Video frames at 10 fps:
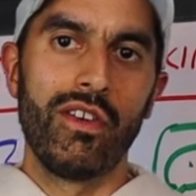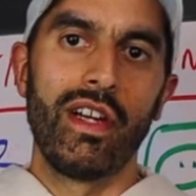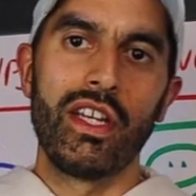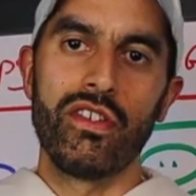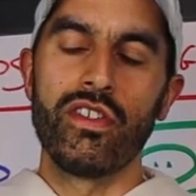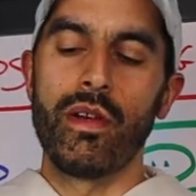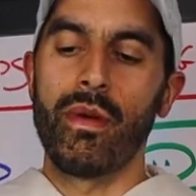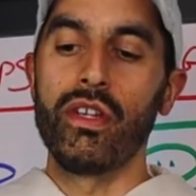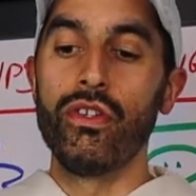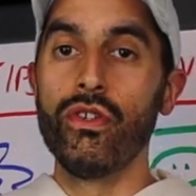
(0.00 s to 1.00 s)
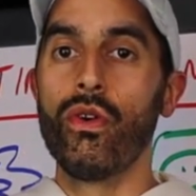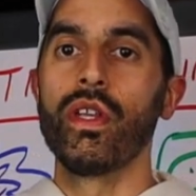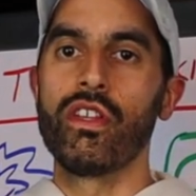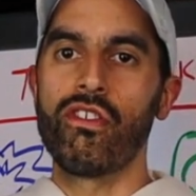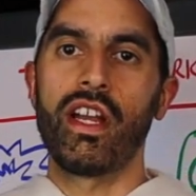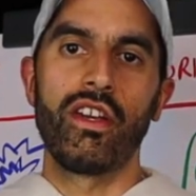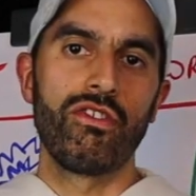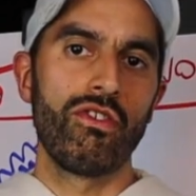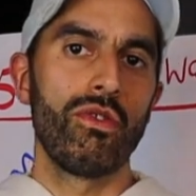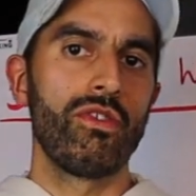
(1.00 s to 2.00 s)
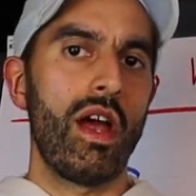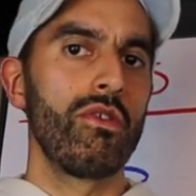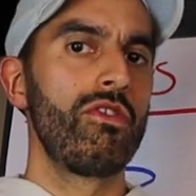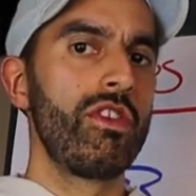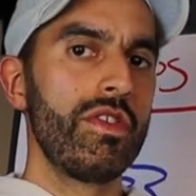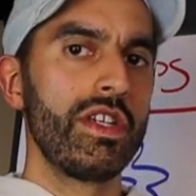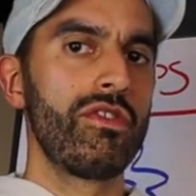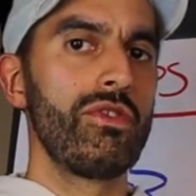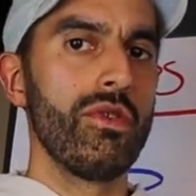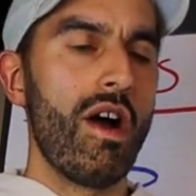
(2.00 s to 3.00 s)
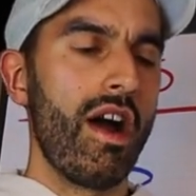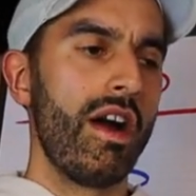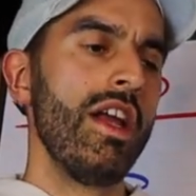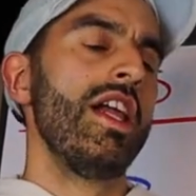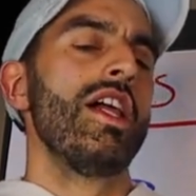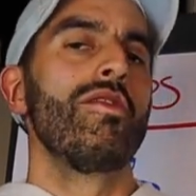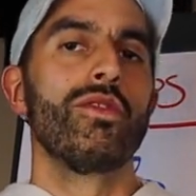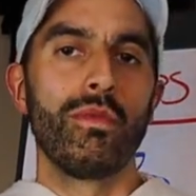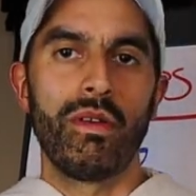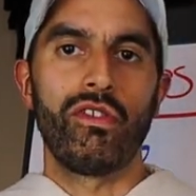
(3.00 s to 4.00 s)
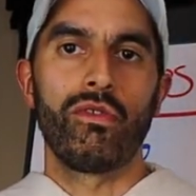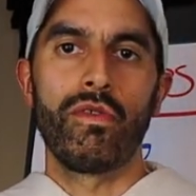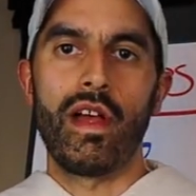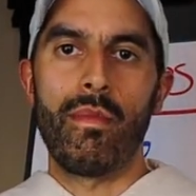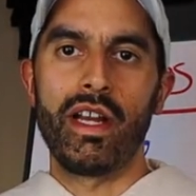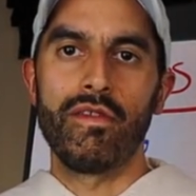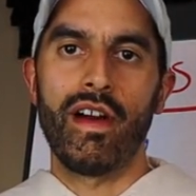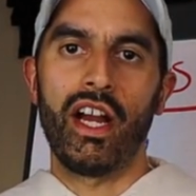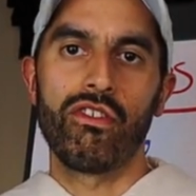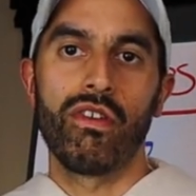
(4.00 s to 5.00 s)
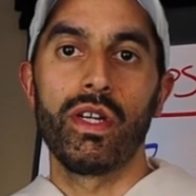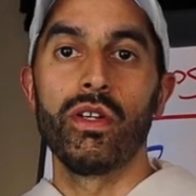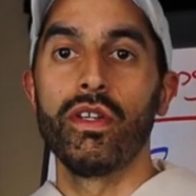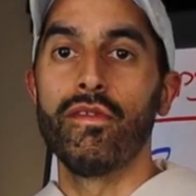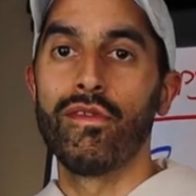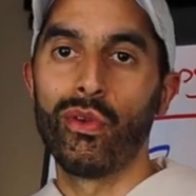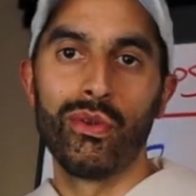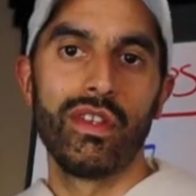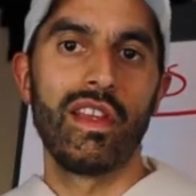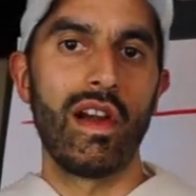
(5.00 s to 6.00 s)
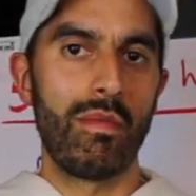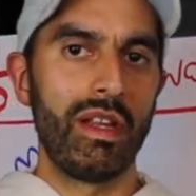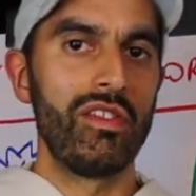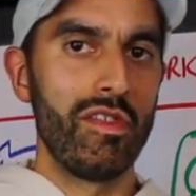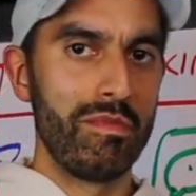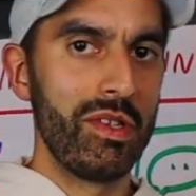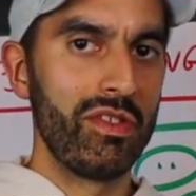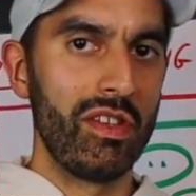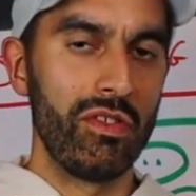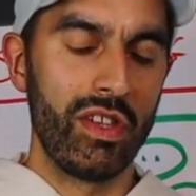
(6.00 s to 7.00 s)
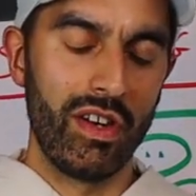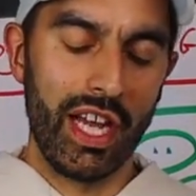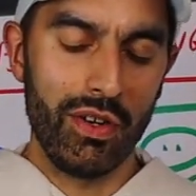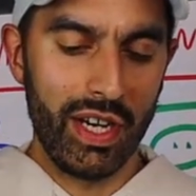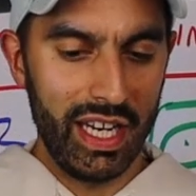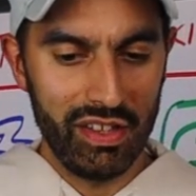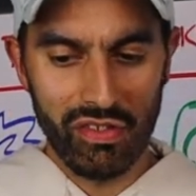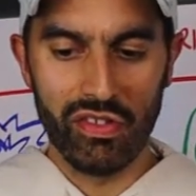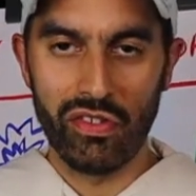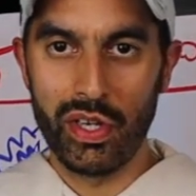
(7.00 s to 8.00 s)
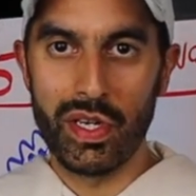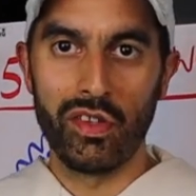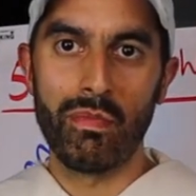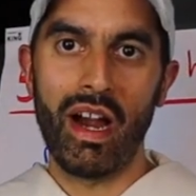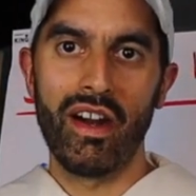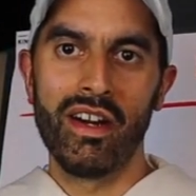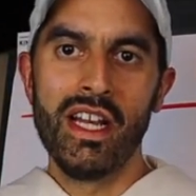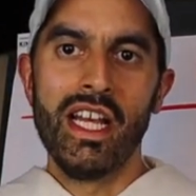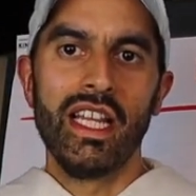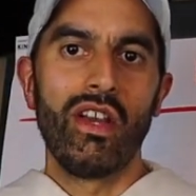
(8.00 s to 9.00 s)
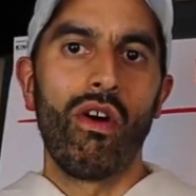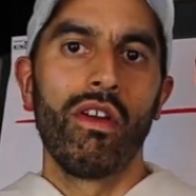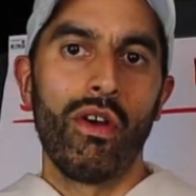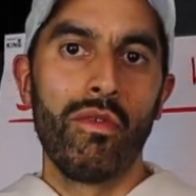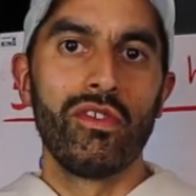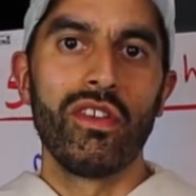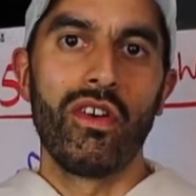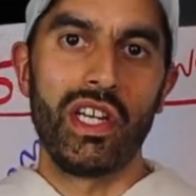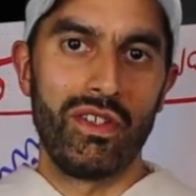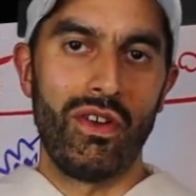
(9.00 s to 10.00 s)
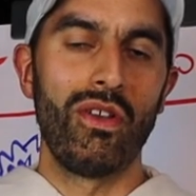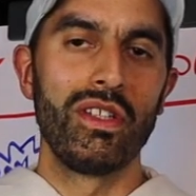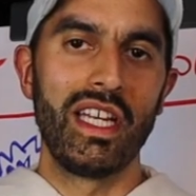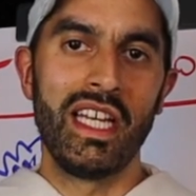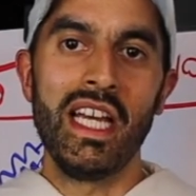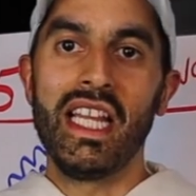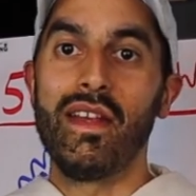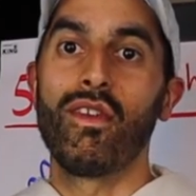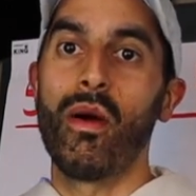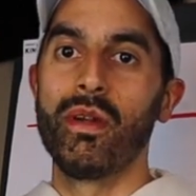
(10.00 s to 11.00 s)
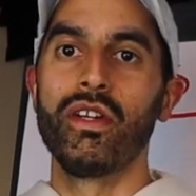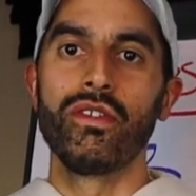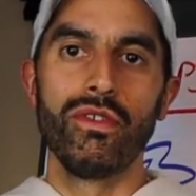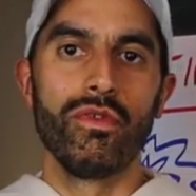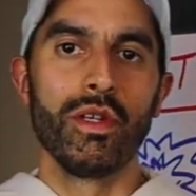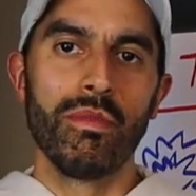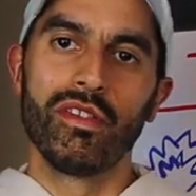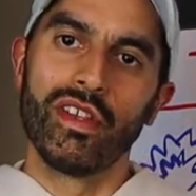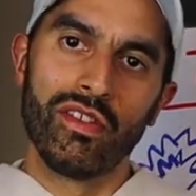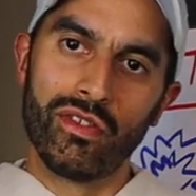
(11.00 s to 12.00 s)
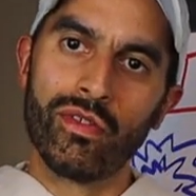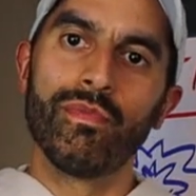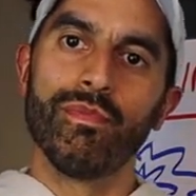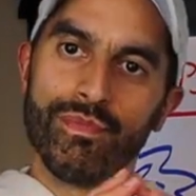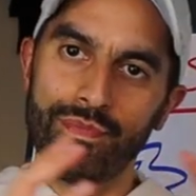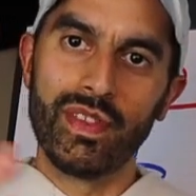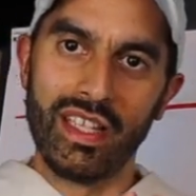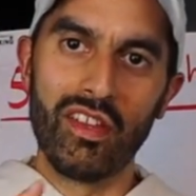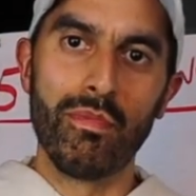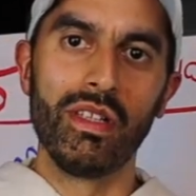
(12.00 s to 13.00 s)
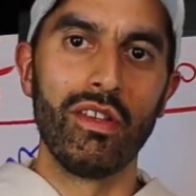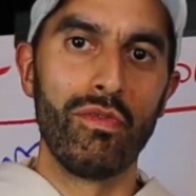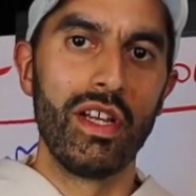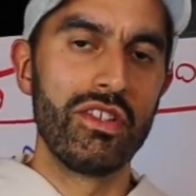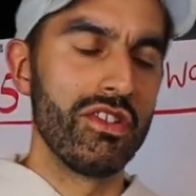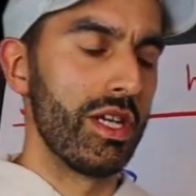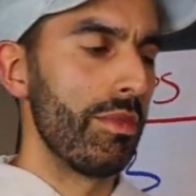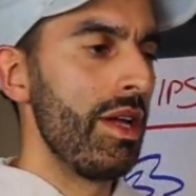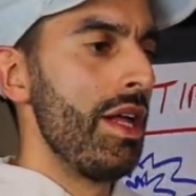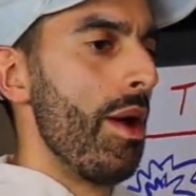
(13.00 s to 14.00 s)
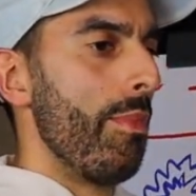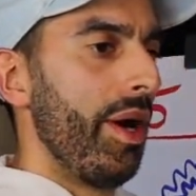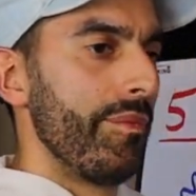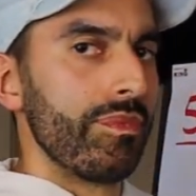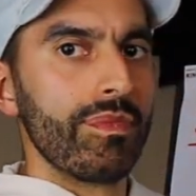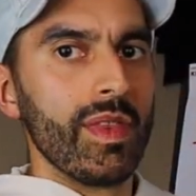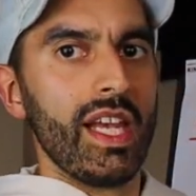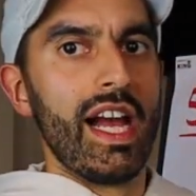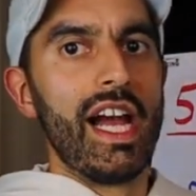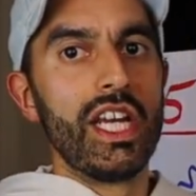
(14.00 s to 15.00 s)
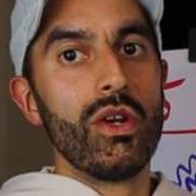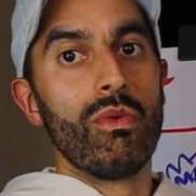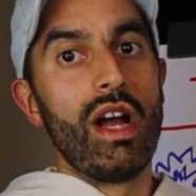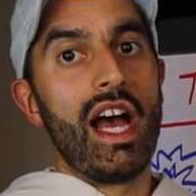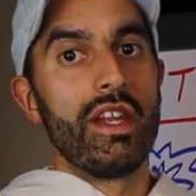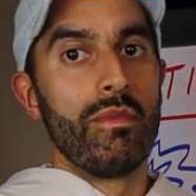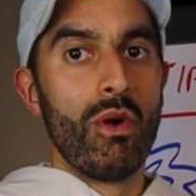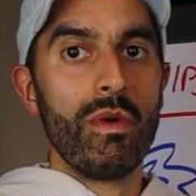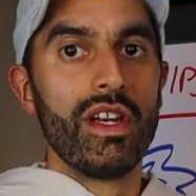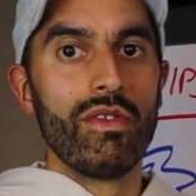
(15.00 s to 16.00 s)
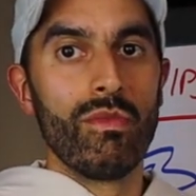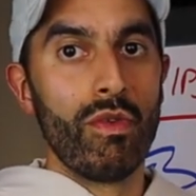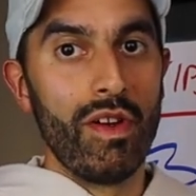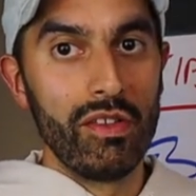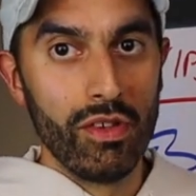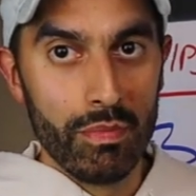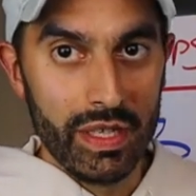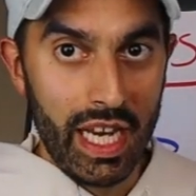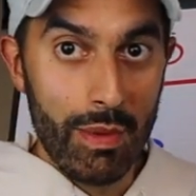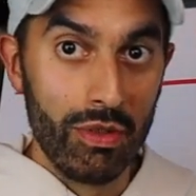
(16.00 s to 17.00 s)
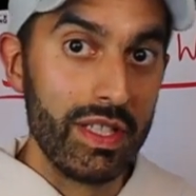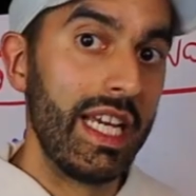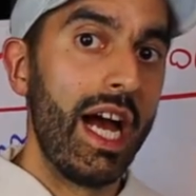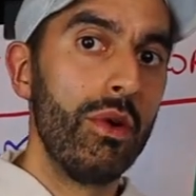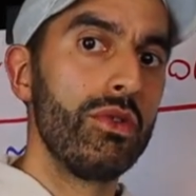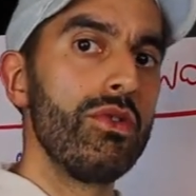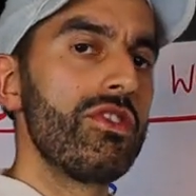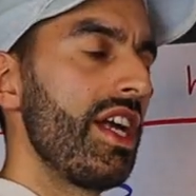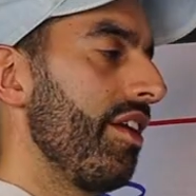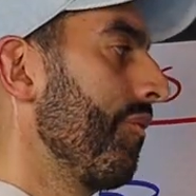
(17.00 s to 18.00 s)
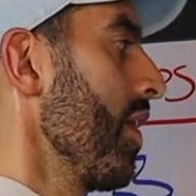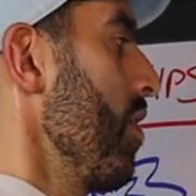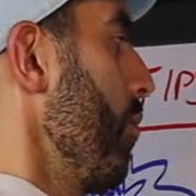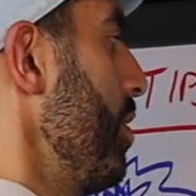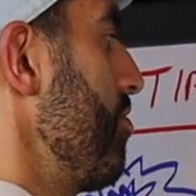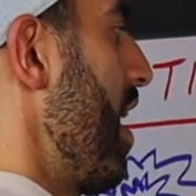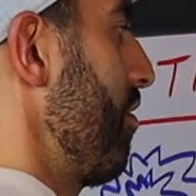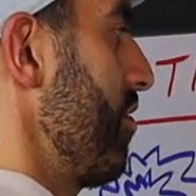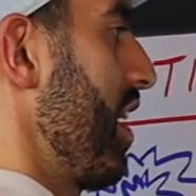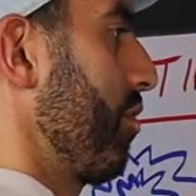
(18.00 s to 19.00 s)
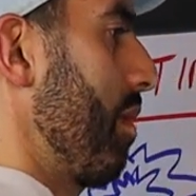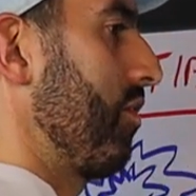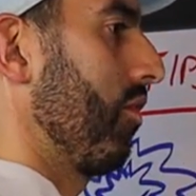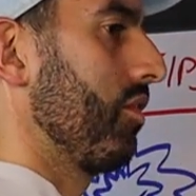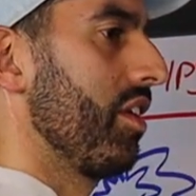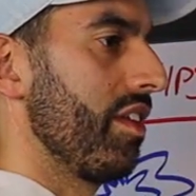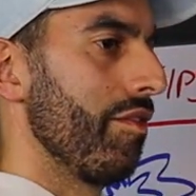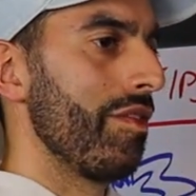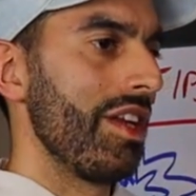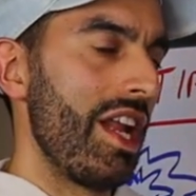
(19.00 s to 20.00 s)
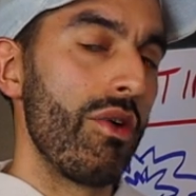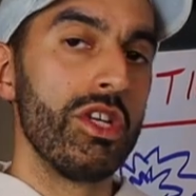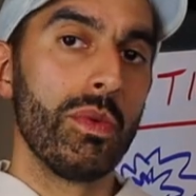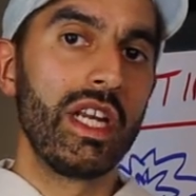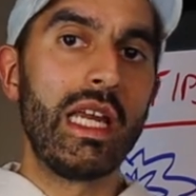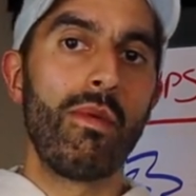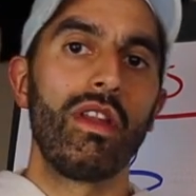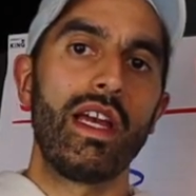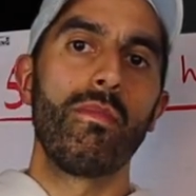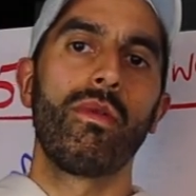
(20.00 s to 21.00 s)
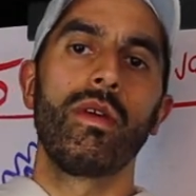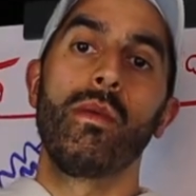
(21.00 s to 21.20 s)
your relationship, and you going to China shows how serious you are of doing business with that manufacturer. You know, you've flown to their place of business. They're like, okay, this is a serious buyer. They're obviously not here on holiday. They've come here to do real business. Let's build this relationship. But uh, you know, at the moment, with us not being able to get out to China, WeChat is your next best alternative. Now, you want to keep all the imp-